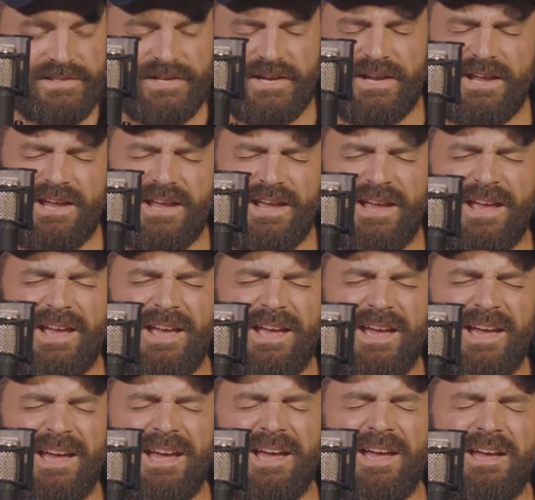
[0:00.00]

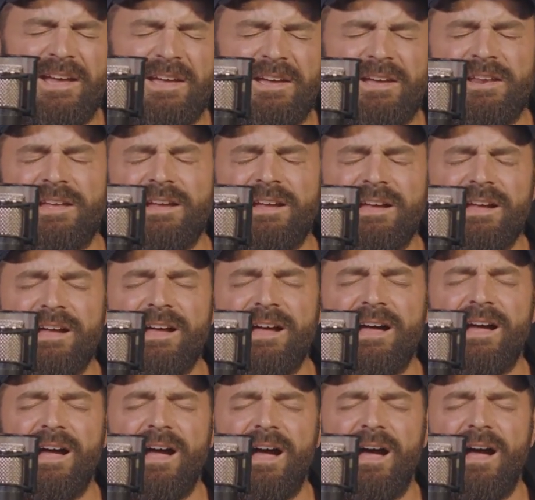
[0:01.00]

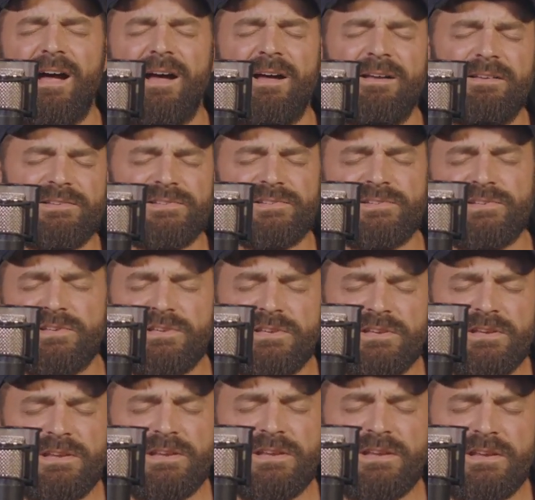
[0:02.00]

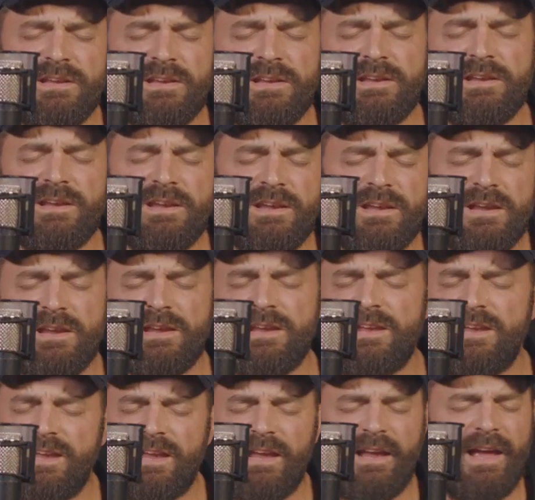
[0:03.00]

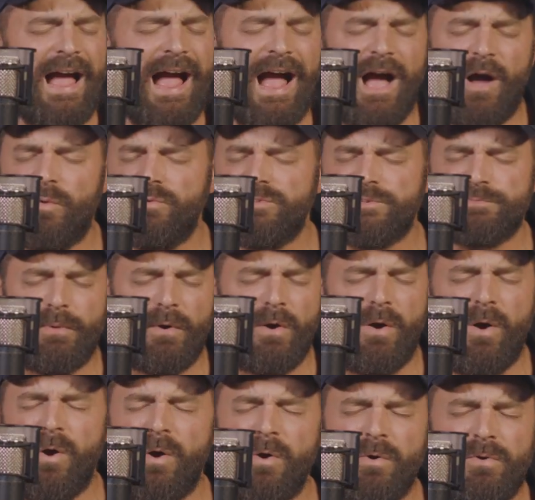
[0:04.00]
Tennessee, I was
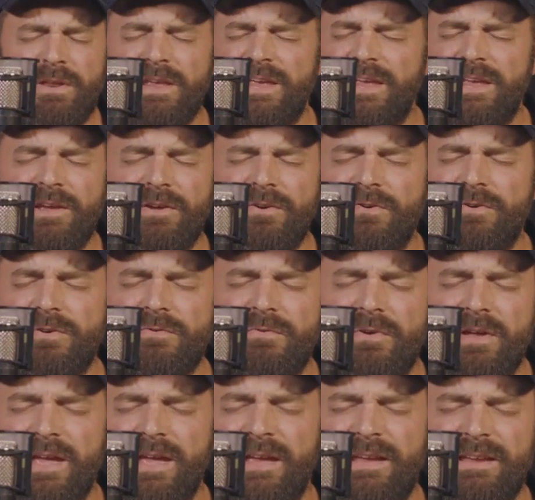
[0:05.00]
born here and
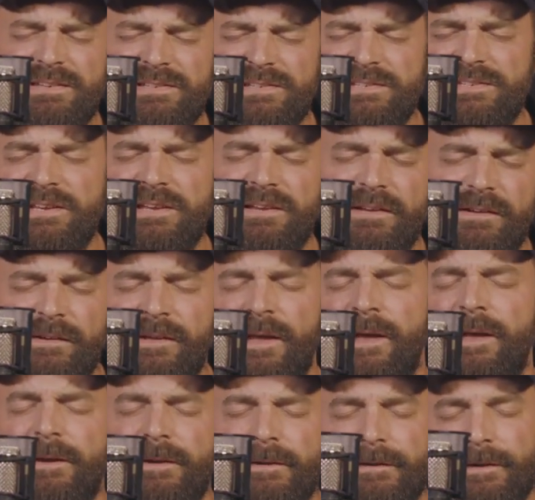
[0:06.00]
raised here,
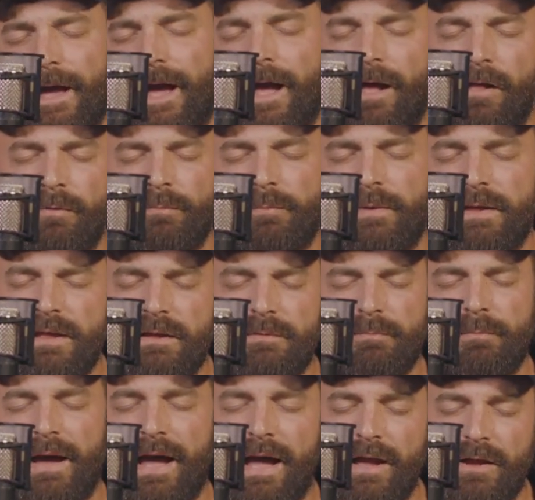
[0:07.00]
and I'll make
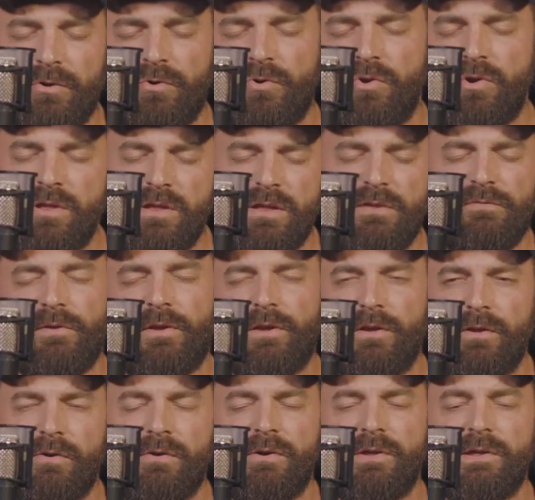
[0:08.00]
my grave
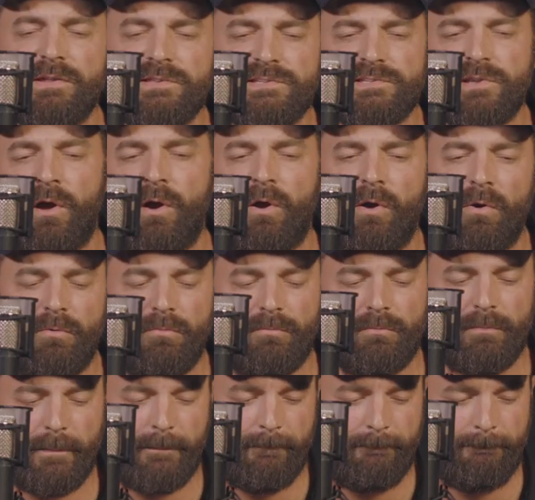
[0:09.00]
here, it's
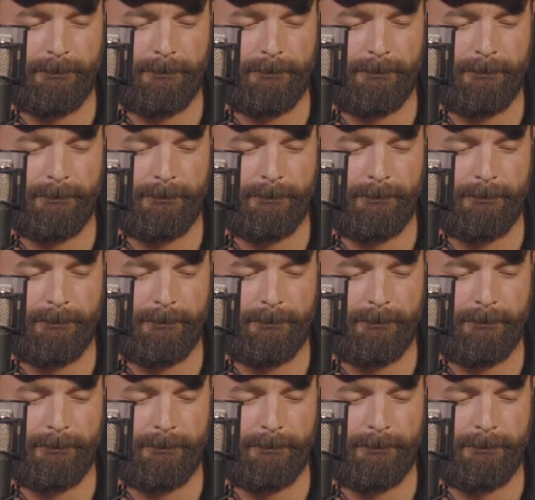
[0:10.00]
home.